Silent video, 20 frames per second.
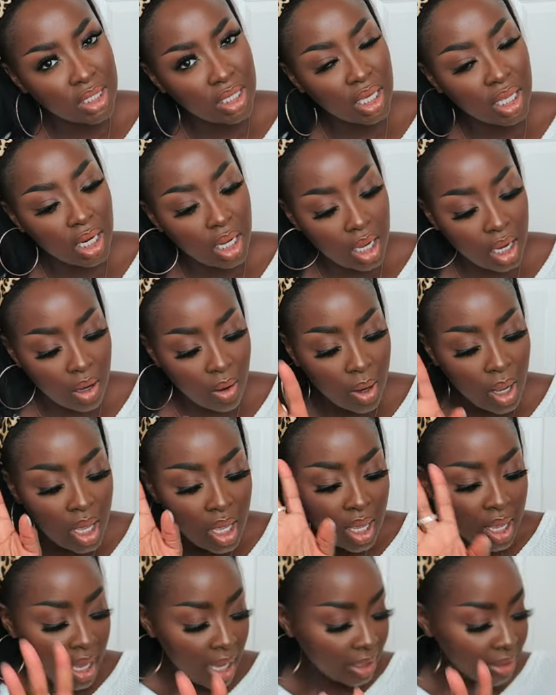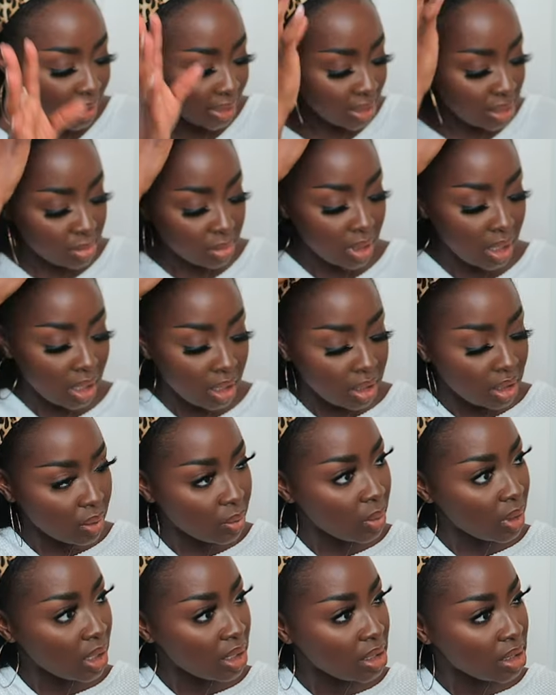You know, I got some other
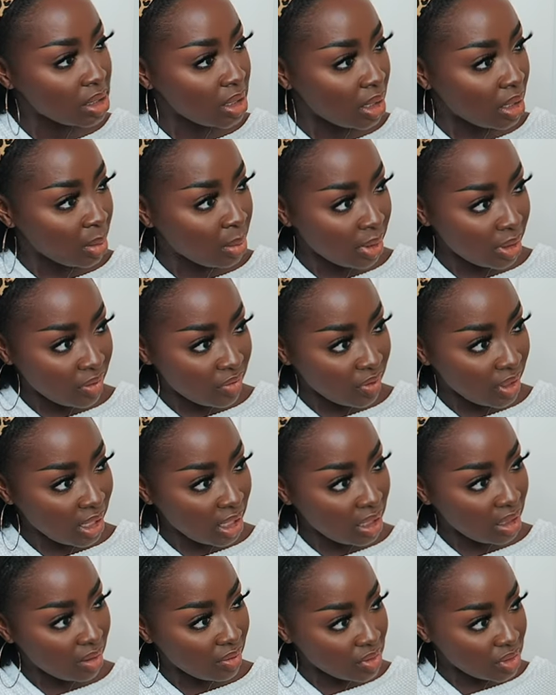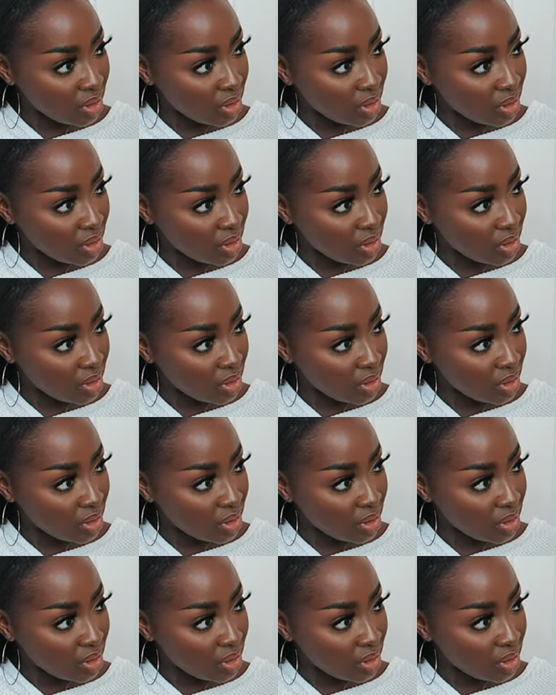ones that are my faves,